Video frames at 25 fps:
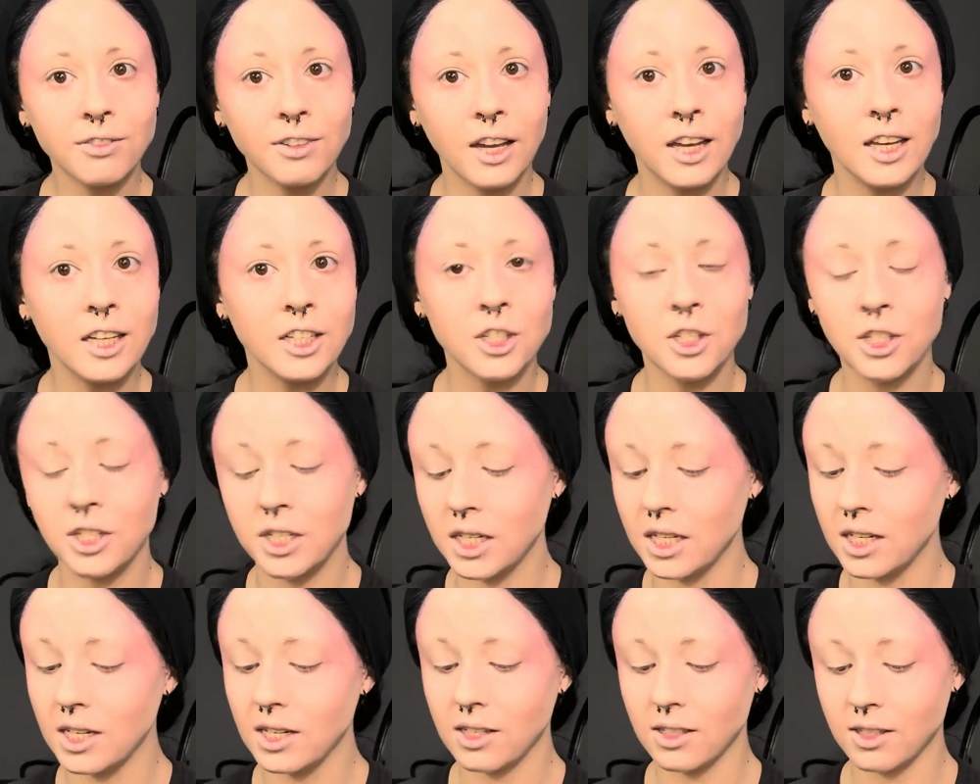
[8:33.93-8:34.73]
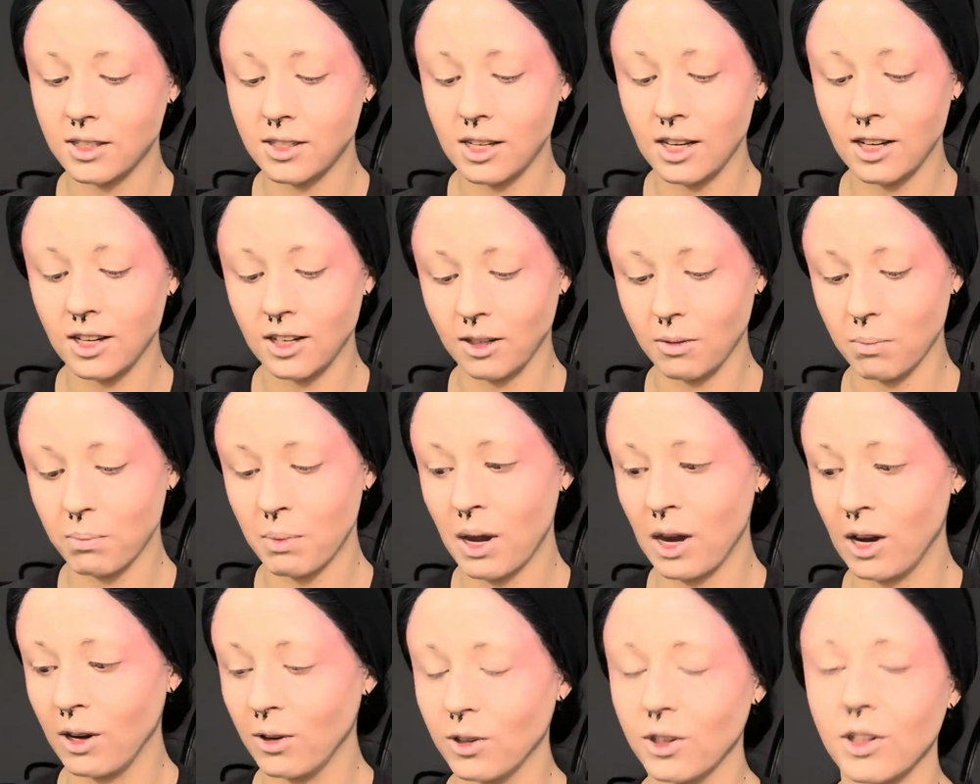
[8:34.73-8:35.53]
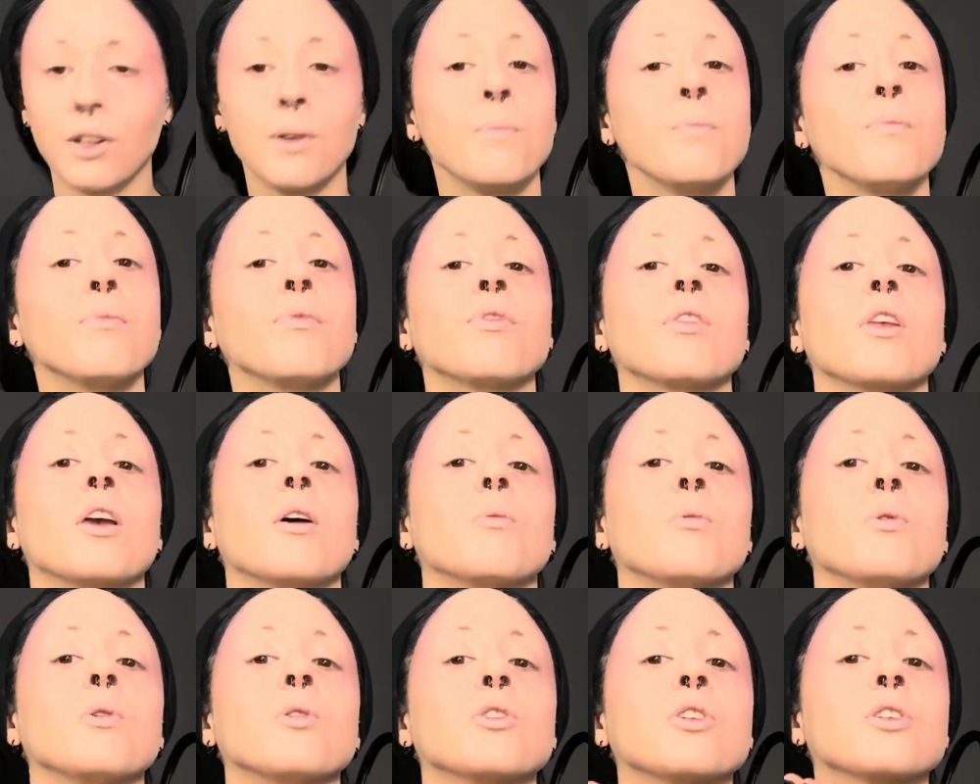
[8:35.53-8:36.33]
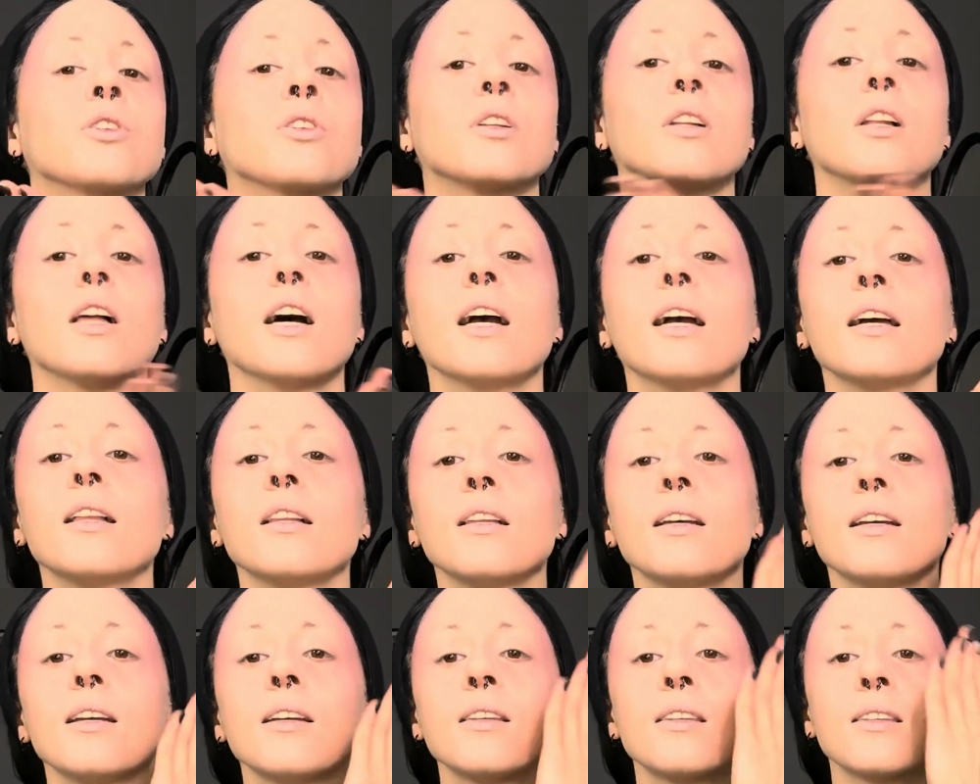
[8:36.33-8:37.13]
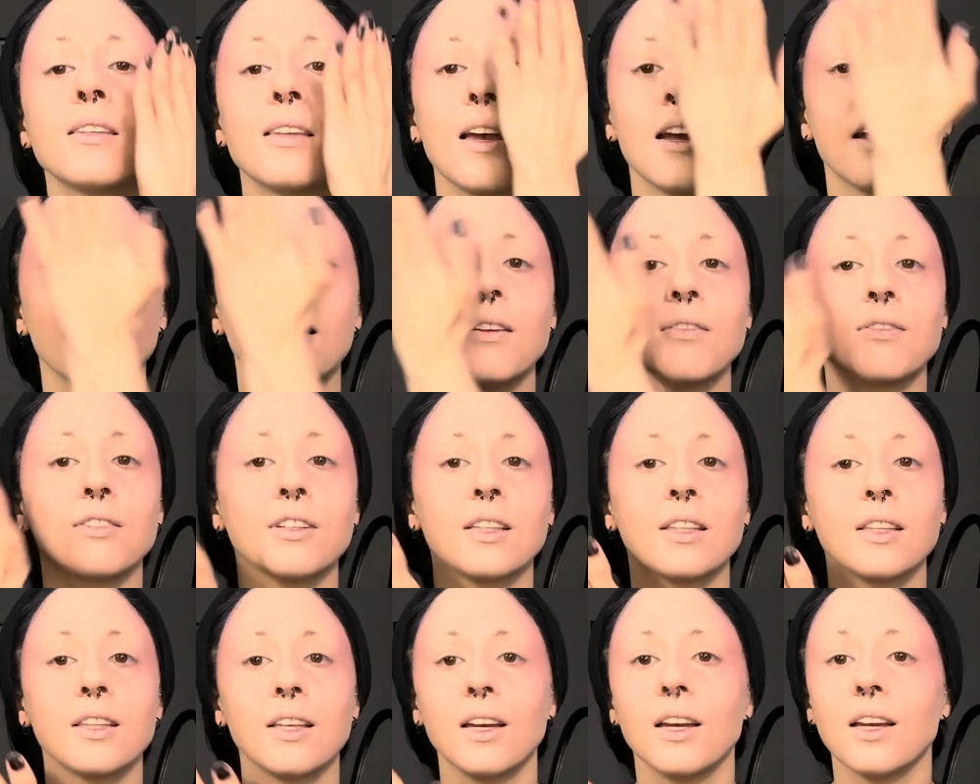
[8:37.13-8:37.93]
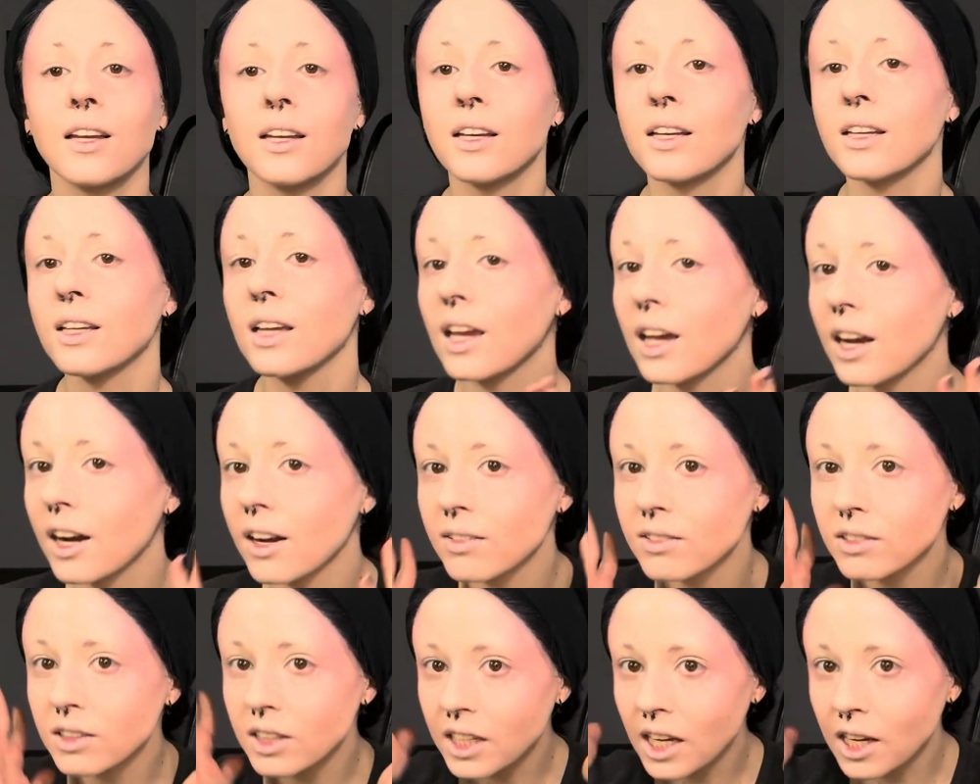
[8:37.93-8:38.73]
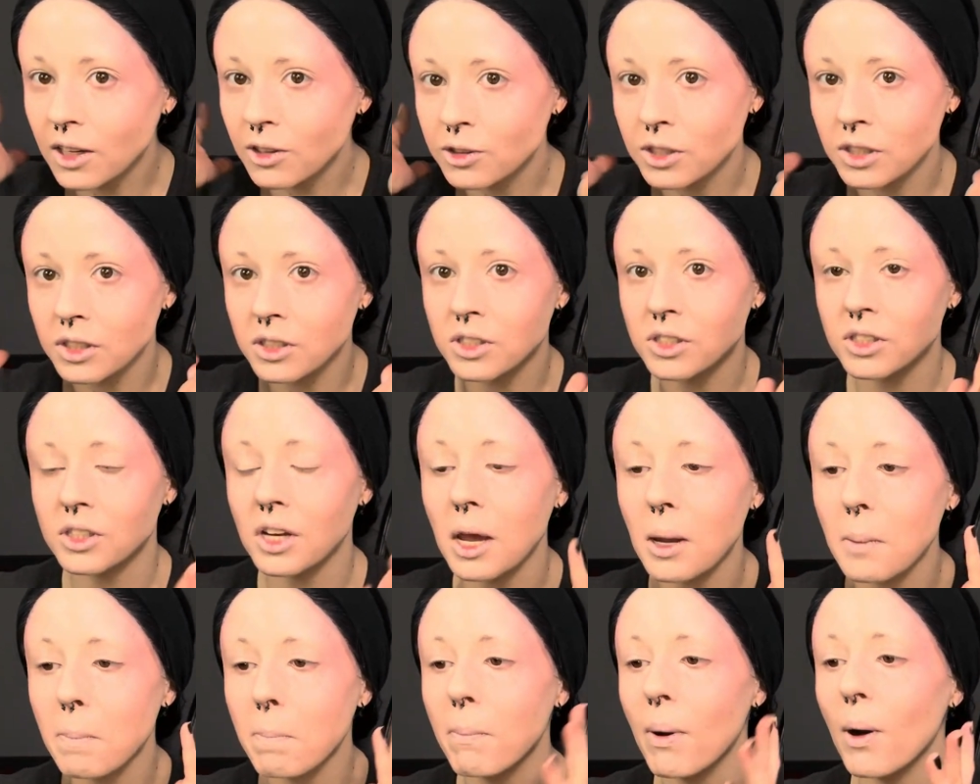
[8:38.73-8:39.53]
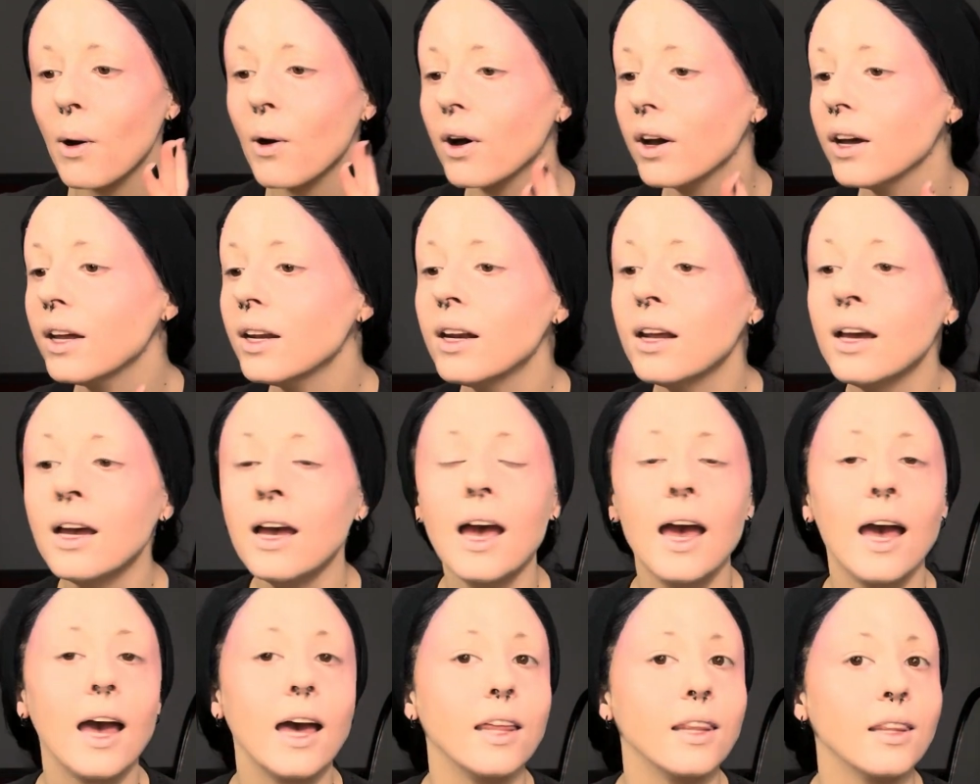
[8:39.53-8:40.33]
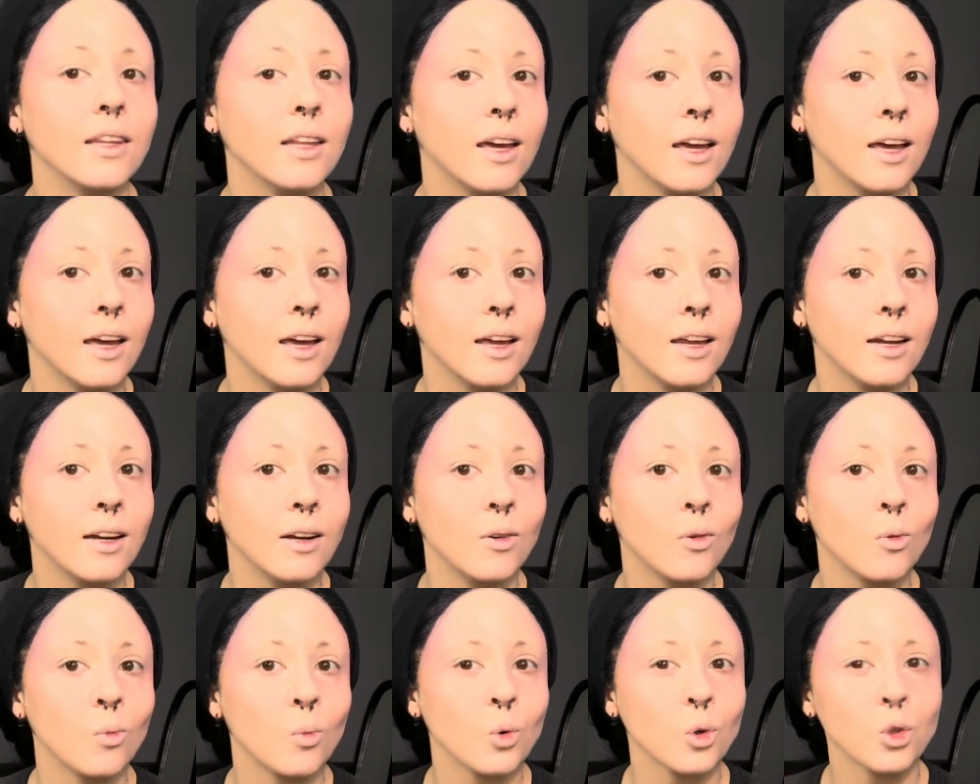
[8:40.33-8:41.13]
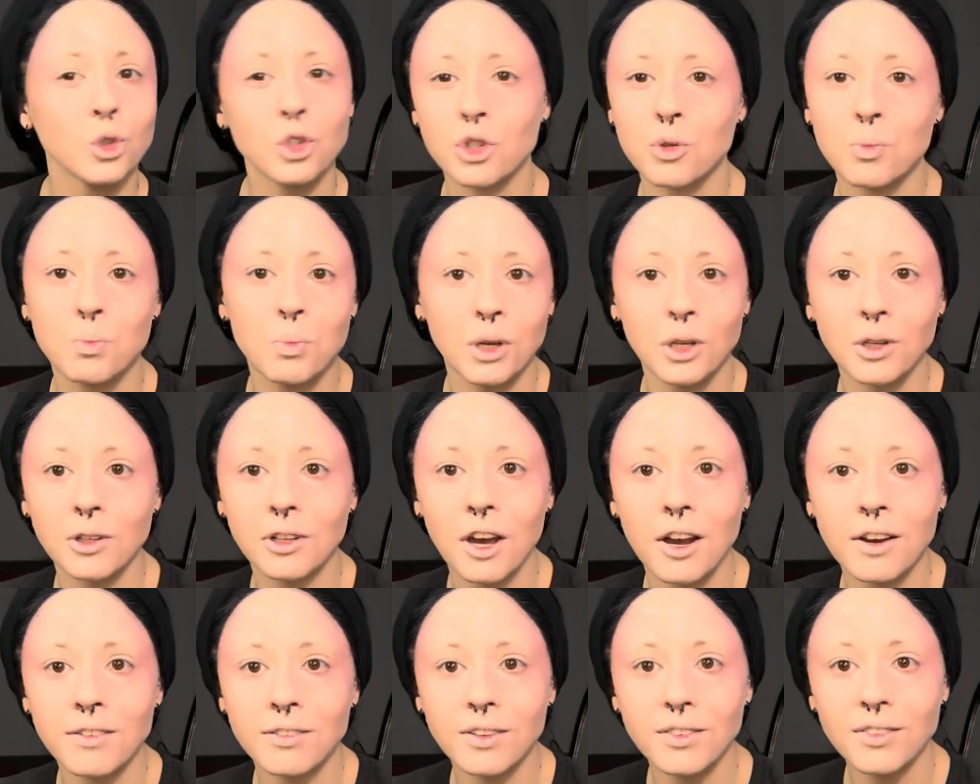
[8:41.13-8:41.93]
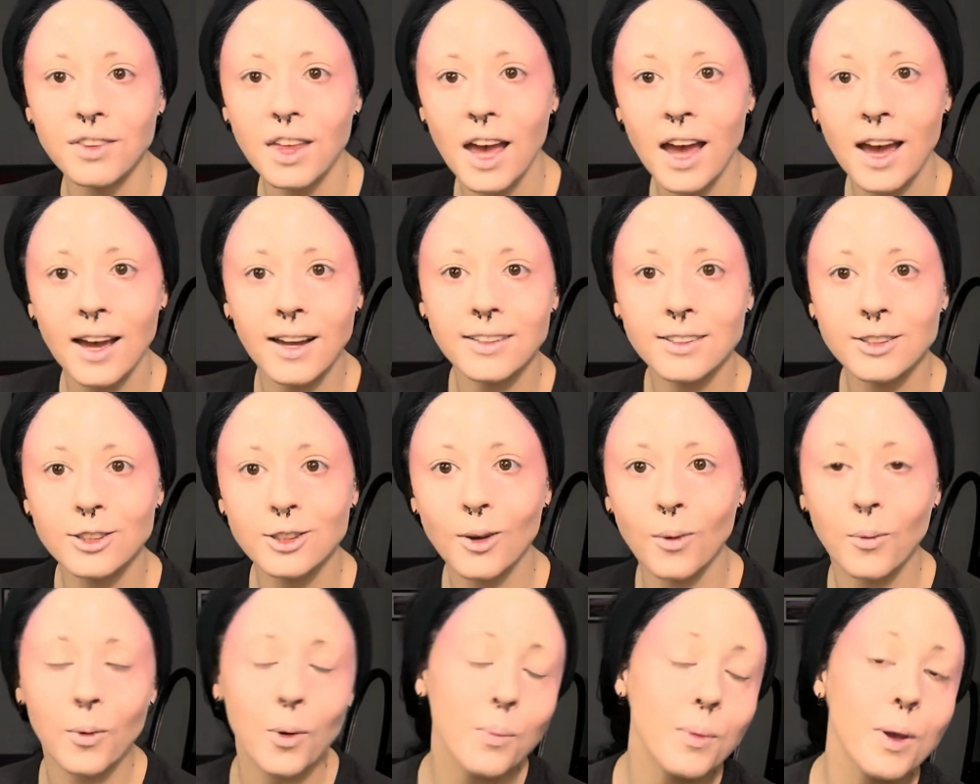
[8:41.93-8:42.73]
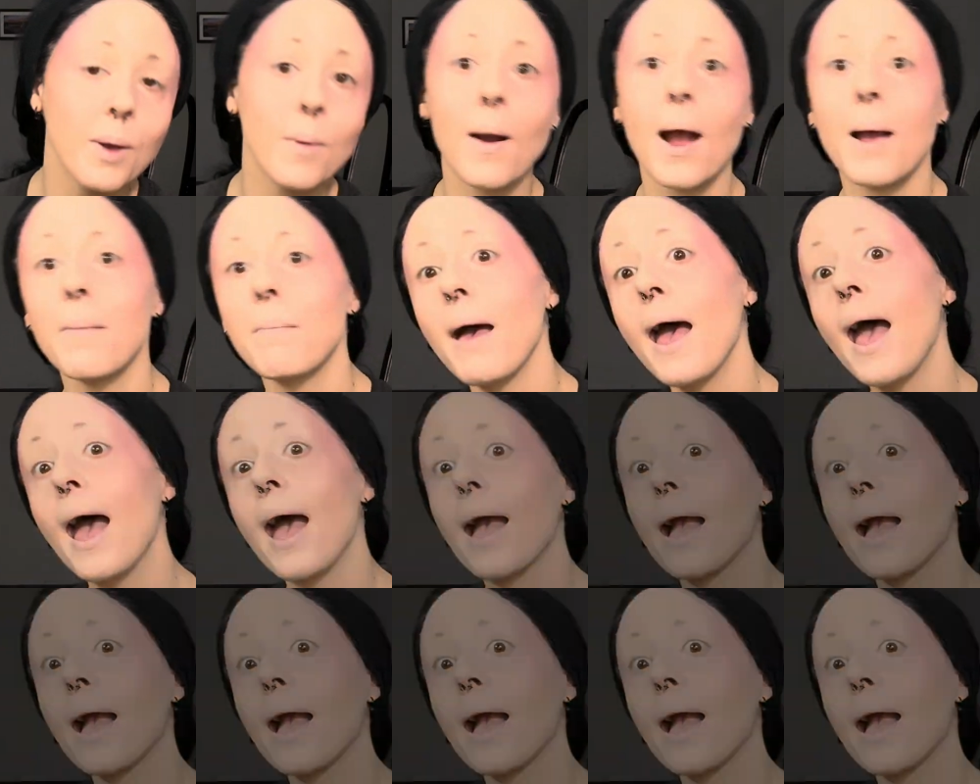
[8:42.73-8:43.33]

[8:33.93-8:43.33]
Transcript: HD setting powder, and we'll just lightly set everything and get everything else to stay put, and then we'll just build off of that. So we'll be right back.